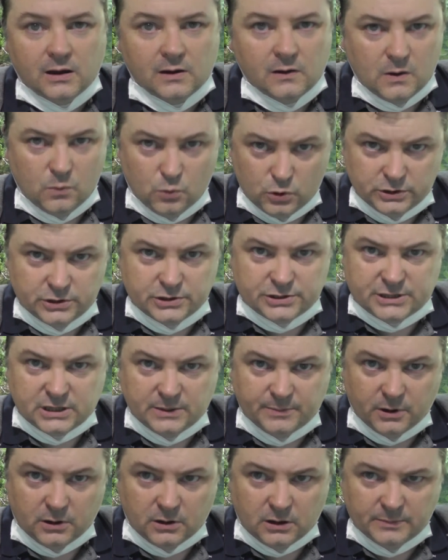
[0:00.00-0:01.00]
And what you see
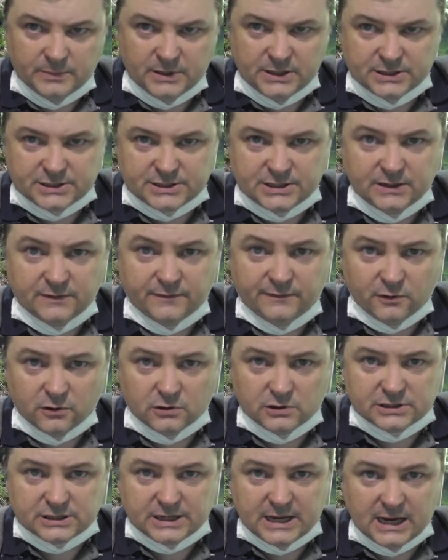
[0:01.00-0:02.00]
behind me is the
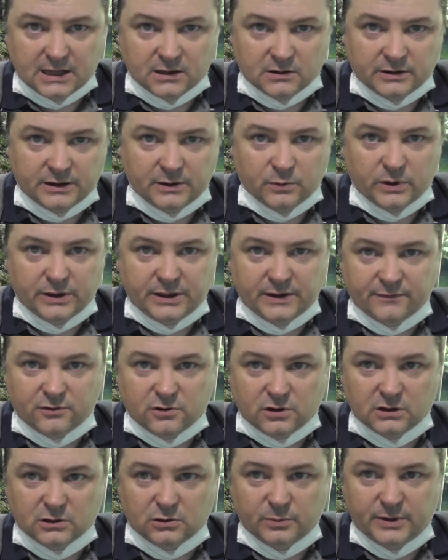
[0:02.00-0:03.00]
Forest Gallery, where they've
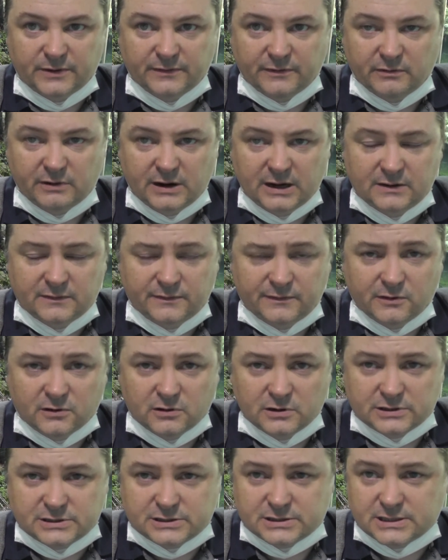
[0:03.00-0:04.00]
got a little bit of a
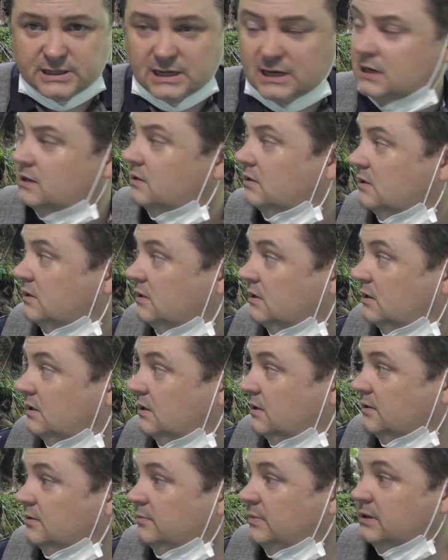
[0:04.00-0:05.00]
rainforest
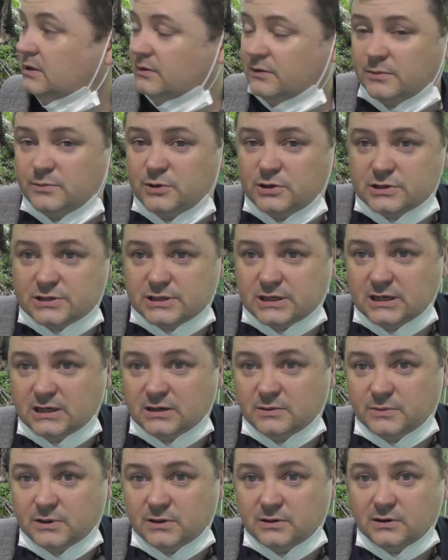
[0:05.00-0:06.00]
in the middle of the
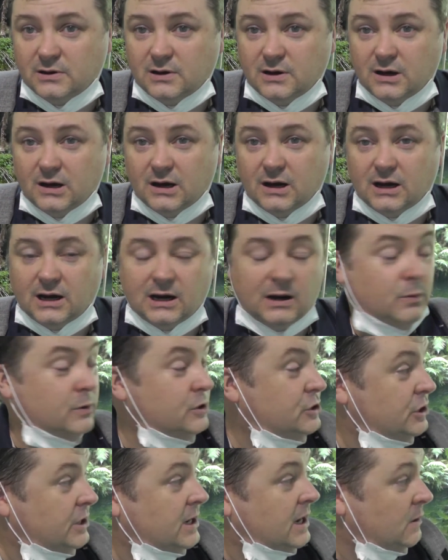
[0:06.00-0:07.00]
museum,
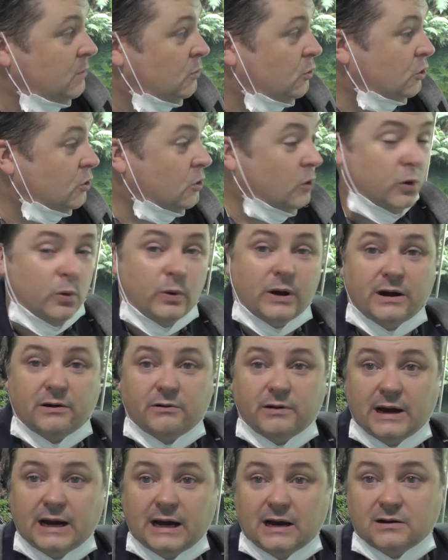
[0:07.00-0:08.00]
which you can walk all the way
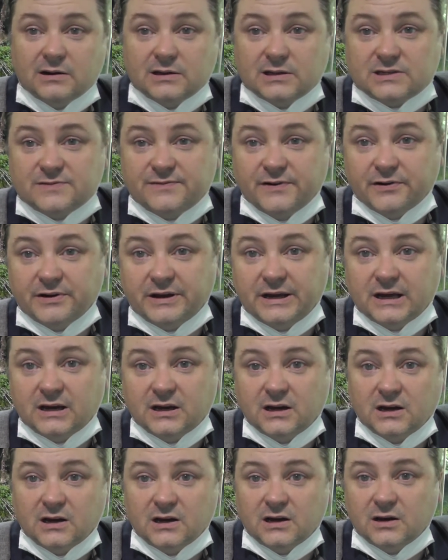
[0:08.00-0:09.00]
around. It's very
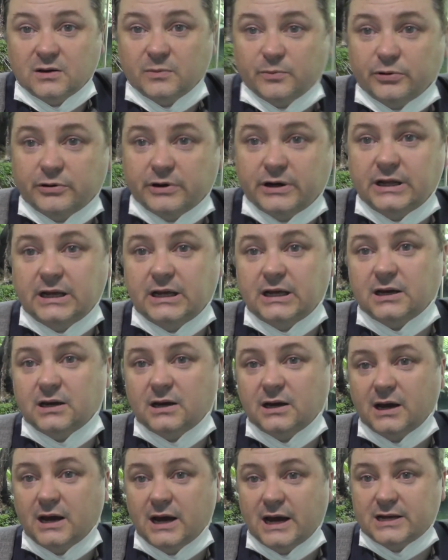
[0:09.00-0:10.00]
pretty,
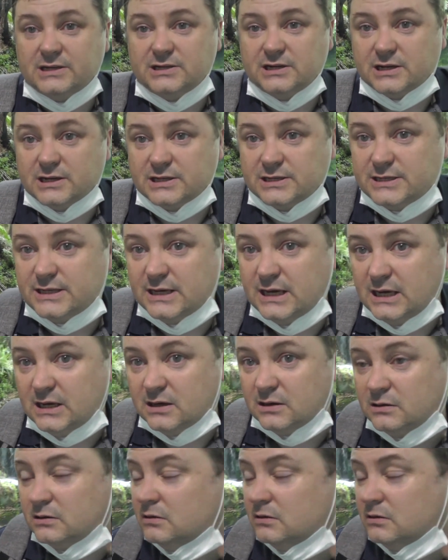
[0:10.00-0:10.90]
as you can see.